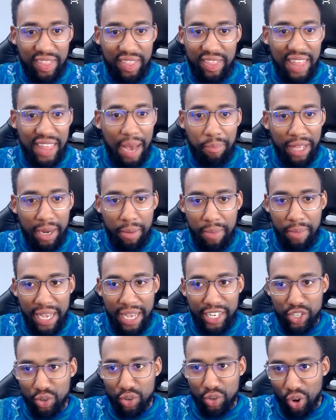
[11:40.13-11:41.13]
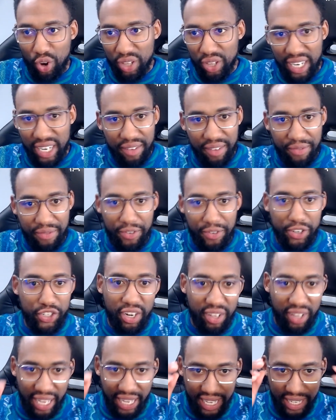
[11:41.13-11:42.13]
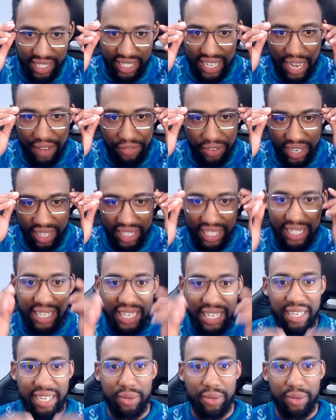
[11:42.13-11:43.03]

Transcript: That played a major role in it for sure. Like it definitely did.